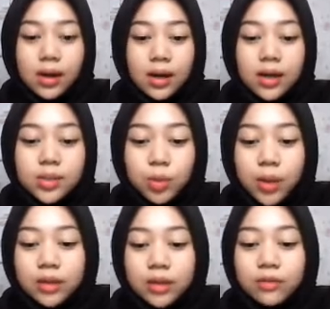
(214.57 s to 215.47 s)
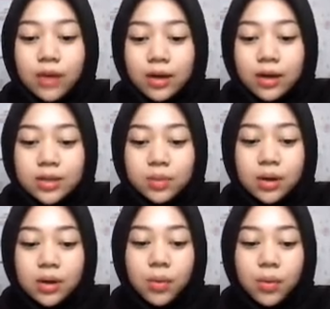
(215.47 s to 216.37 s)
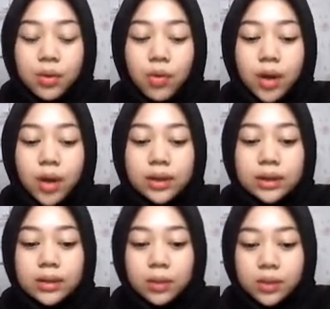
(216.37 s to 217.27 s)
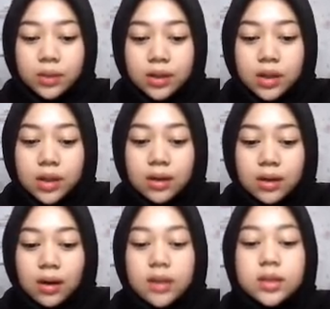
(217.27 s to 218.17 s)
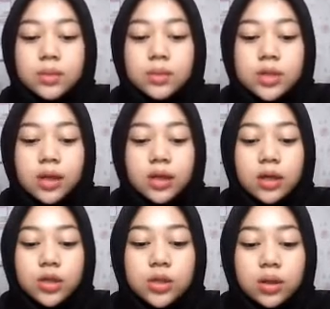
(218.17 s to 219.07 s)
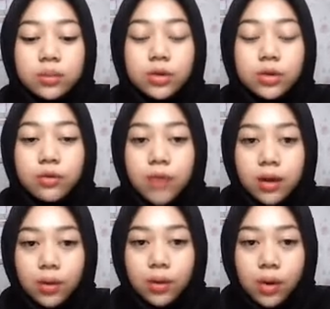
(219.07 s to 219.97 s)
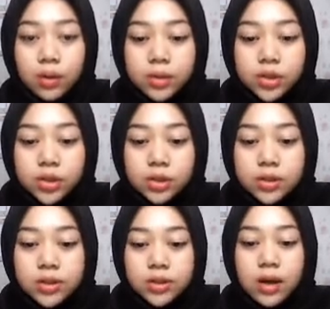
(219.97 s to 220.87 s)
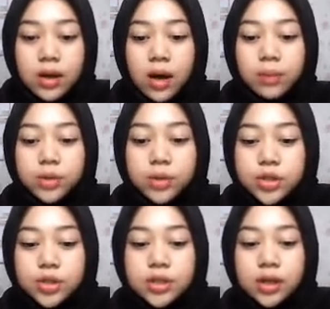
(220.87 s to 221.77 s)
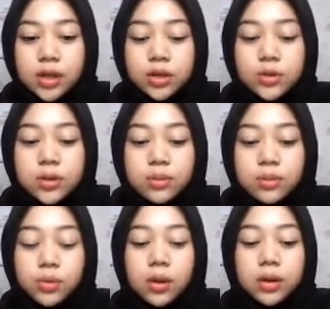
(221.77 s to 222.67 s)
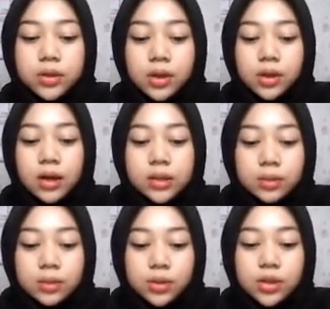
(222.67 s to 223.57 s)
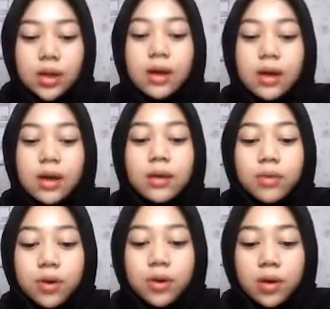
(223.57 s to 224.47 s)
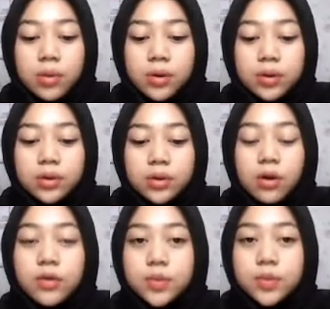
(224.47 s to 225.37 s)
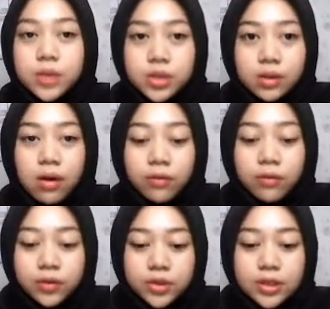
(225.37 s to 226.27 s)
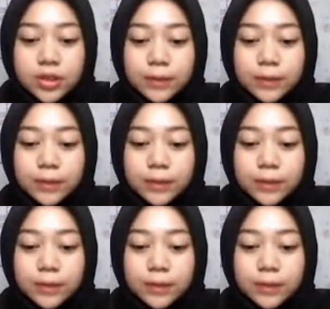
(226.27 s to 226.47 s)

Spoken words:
As mobile devices become more widely adopted, customers can use them to find local merchants, and merchants can use them to alert customers in their neighborhood of special offers.